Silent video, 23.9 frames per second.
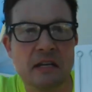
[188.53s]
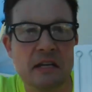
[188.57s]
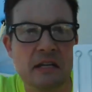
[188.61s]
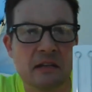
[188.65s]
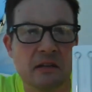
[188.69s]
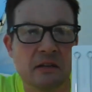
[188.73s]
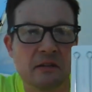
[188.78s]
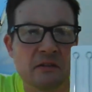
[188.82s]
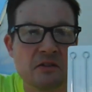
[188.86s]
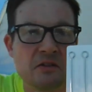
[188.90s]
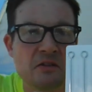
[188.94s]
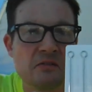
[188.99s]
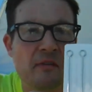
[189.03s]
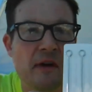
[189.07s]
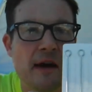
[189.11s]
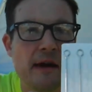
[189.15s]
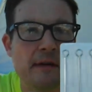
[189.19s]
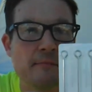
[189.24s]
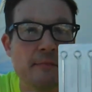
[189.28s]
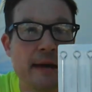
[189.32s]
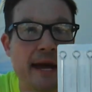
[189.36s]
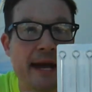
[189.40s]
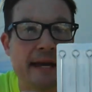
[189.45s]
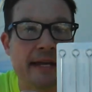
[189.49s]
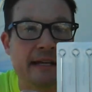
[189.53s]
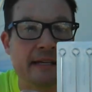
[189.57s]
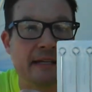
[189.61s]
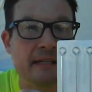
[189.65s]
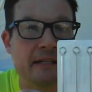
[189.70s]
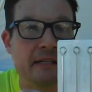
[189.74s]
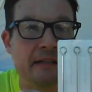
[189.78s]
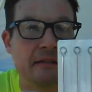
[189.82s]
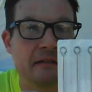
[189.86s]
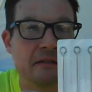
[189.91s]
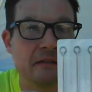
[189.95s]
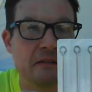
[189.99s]
Needles, 5-pack
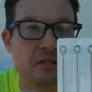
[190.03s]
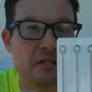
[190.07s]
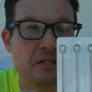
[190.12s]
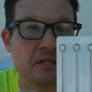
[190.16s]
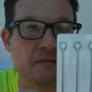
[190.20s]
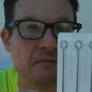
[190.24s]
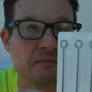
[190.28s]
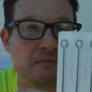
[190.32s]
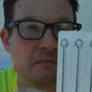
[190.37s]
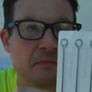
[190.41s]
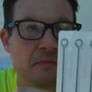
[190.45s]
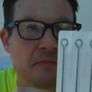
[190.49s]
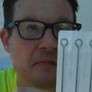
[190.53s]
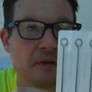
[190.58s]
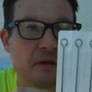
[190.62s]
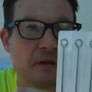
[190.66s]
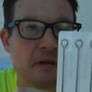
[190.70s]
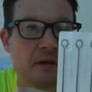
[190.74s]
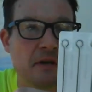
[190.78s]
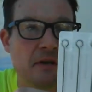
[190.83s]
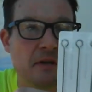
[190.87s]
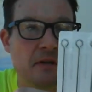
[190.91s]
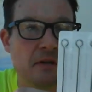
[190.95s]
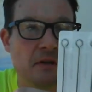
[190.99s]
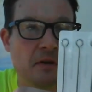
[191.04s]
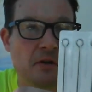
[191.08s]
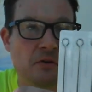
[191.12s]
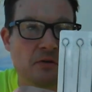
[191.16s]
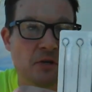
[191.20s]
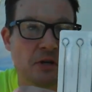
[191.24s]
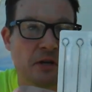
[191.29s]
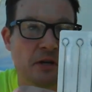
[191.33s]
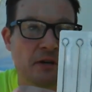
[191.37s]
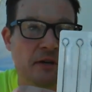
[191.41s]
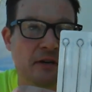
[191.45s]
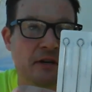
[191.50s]
of needles.
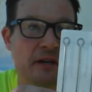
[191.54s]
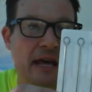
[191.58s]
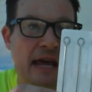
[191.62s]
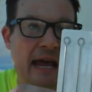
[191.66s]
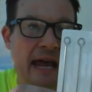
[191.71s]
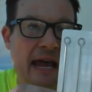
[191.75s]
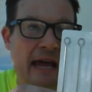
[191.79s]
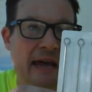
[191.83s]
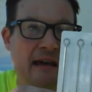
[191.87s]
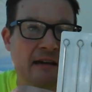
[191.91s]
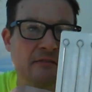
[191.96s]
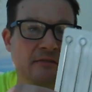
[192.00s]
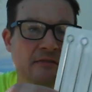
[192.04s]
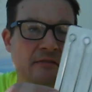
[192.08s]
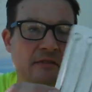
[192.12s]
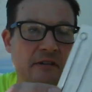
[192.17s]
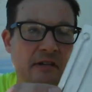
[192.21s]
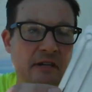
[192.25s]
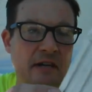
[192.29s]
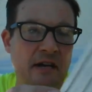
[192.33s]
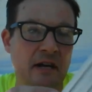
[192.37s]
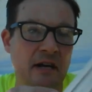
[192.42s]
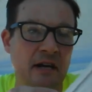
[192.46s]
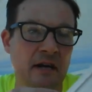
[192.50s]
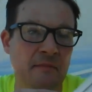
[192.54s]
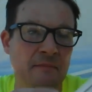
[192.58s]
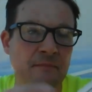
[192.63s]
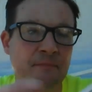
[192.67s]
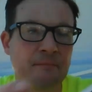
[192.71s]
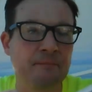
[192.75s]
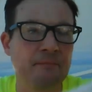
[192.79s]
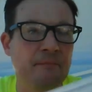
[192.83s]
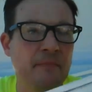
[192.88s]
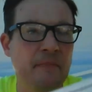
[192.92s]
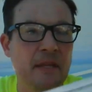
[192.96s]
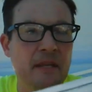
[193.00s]
Those are good to have.
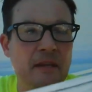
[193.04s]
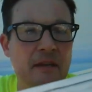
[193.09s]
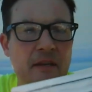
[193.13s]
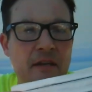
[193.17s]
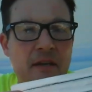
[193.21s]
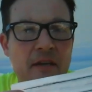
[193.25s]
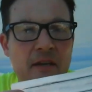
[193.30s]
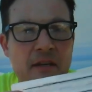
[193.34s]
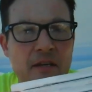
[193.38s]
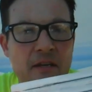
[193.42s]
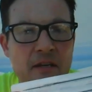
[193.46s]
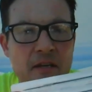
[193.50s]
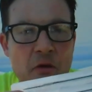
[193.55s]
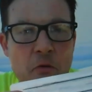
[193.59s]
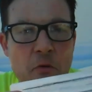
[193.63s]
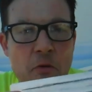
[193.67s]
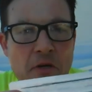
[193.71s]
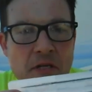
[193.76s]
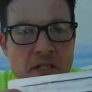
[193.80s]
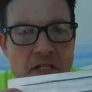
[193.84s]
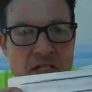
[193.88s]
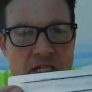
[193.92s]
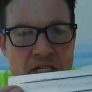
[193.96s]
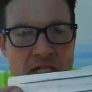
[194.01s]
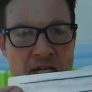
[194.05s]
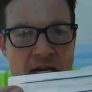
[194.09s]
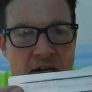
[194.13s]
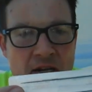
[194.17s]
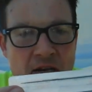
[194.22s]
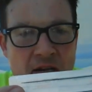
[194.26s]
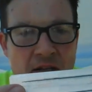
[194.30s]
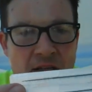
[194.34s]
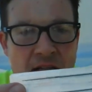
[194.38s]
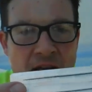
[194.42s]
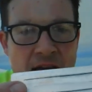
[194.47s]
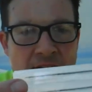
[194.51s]
You want to
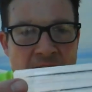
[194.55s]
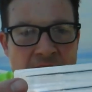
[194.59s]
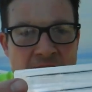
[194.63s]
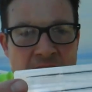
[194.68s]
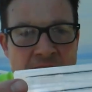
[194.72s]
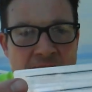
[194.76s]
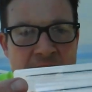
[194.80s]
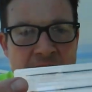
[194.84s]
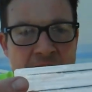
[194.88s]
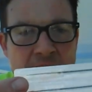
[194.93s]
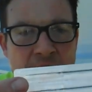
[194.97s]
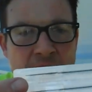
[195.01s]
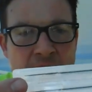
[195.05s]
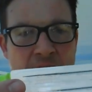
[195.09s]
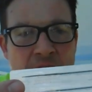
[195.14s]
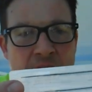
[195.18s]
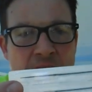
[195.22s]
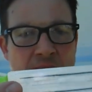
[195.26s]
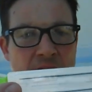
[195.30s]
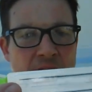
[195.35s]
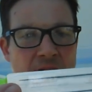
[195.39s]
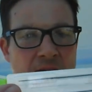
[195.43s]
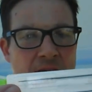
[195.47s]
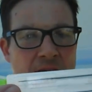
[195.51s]
sterilize them.